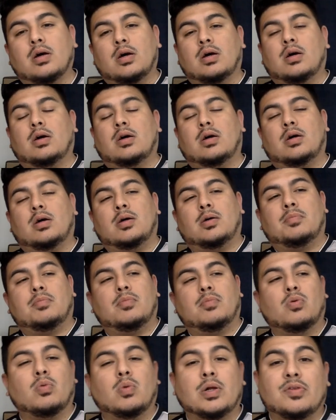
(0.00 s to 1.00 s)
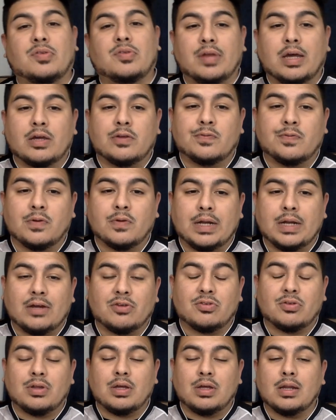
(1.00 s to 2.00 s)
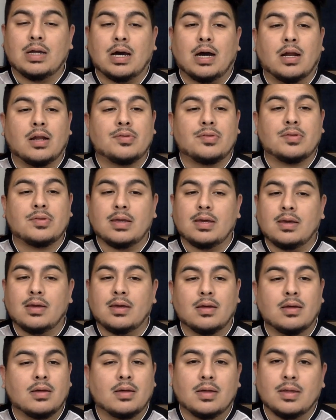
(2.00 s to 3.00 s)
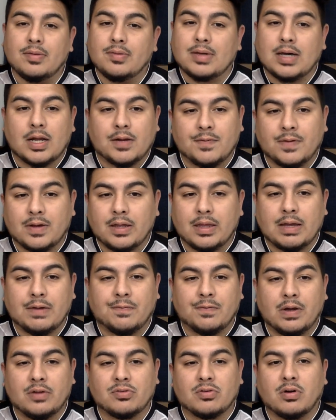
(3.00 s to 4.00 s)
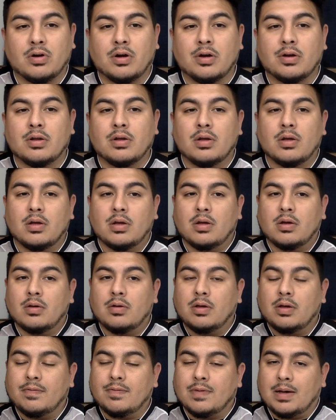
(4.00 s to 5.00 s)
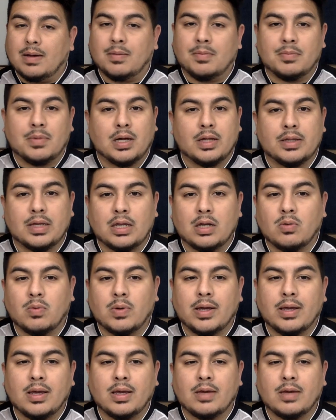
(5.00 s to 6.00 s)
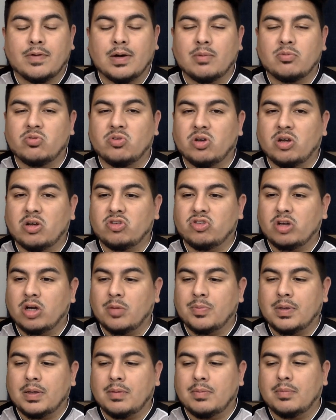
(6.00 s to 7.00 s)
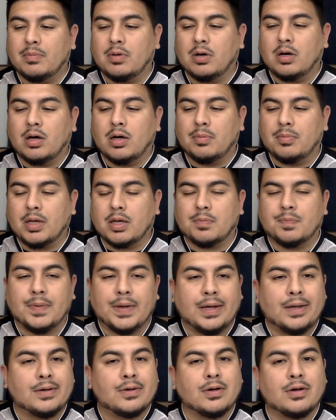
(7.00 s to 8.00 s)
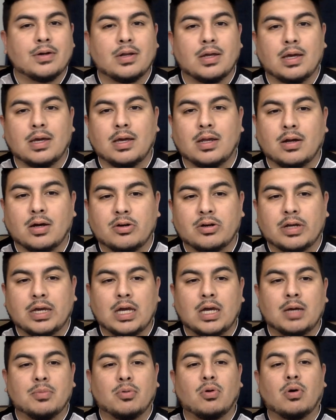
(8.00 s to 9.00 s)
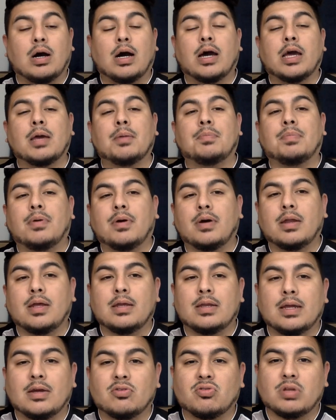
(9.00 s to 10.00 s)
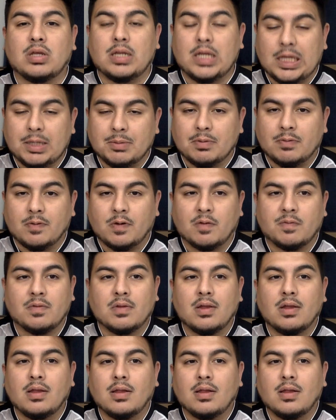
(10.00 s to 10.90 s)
What's next for Nassourdine? Honestly, he's got to fight on that France card. If I'm Dana White, if I'm Sean Shelby, Mick Maynard, and Hunter Campbell, I am putting Nassourdine Imavov